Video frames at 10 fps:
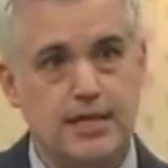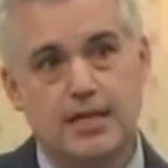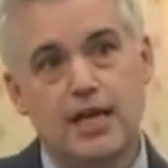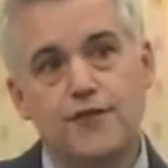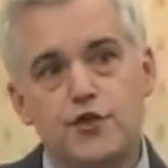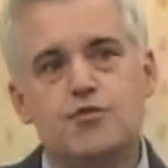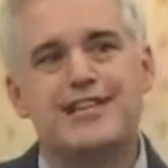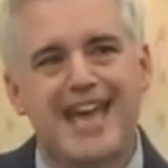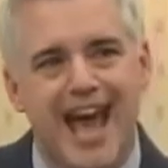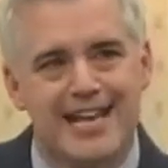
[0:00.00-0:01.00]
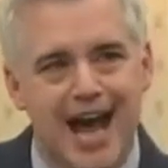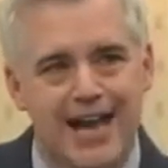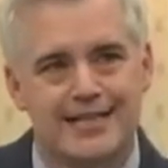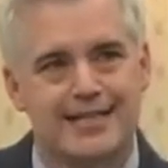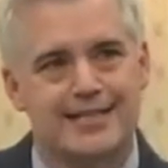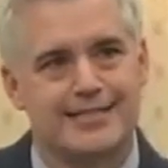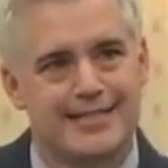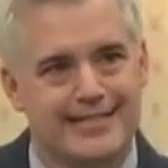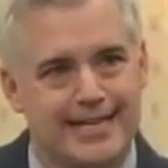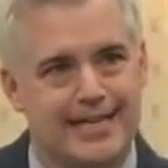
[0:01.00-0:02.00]
If you cannot
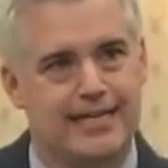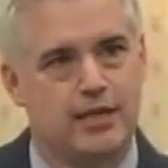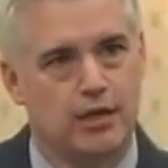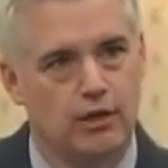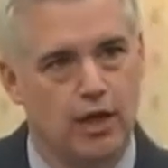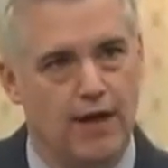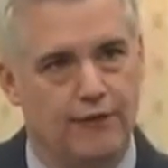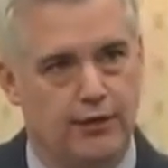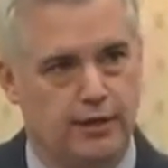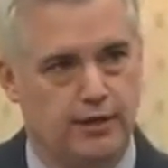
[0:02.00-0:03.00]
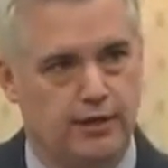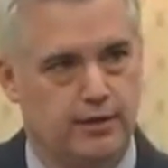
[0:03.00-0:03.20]
secede lawfully,